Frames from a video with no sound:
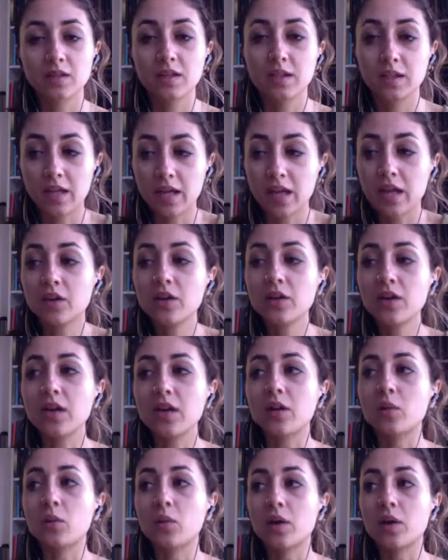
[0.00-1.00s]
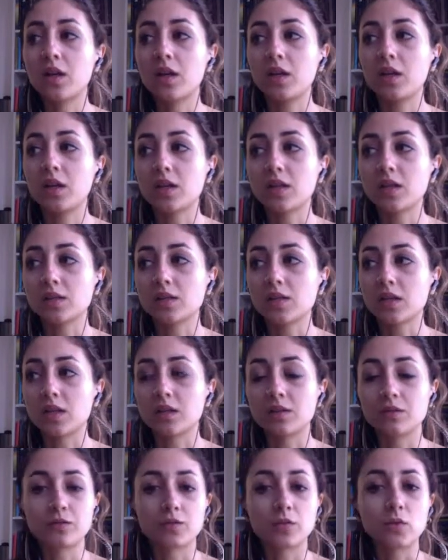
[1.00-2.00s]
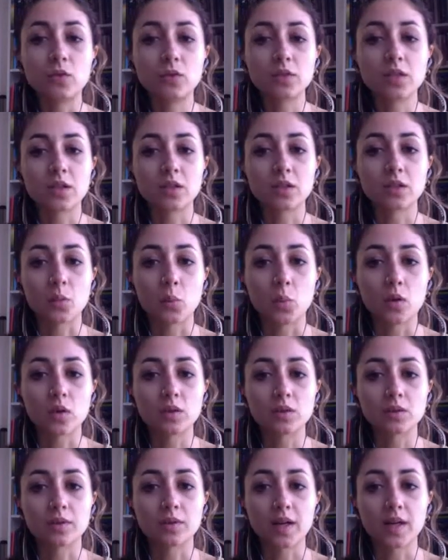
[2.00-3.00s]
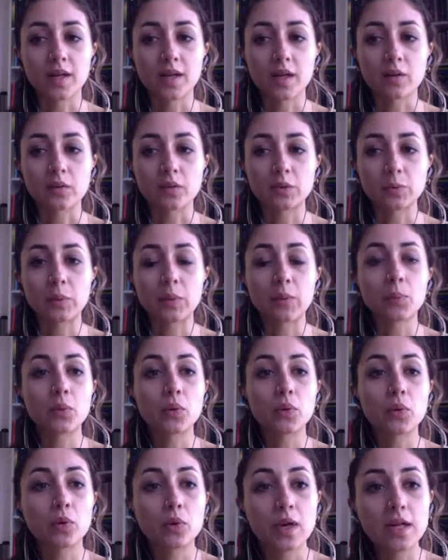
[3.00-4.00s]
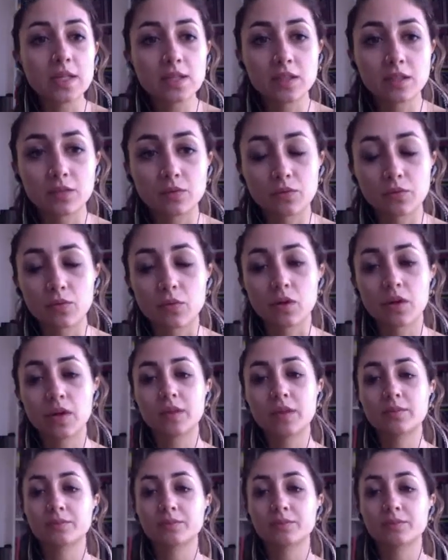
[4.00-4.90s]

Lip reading: carry what is unfolding in the world right now, to be present for it.